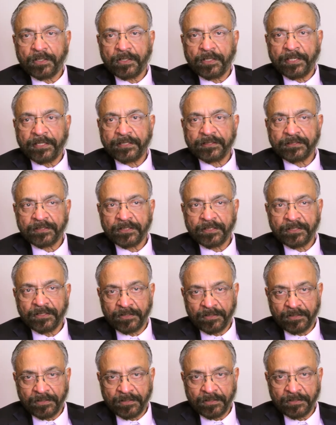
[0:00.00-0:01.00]
As
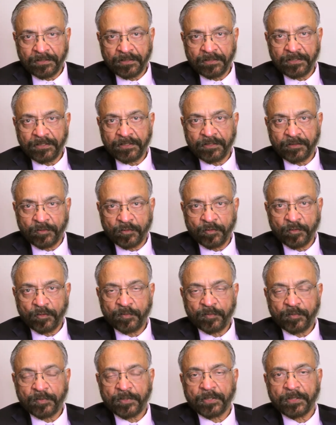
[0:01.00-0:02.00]
a early
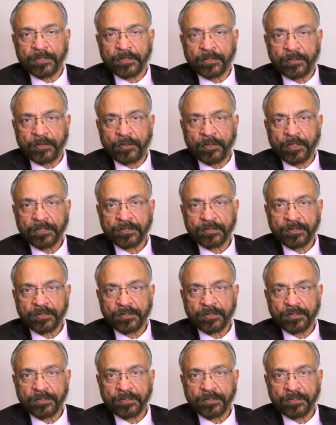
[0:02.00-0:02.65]
group got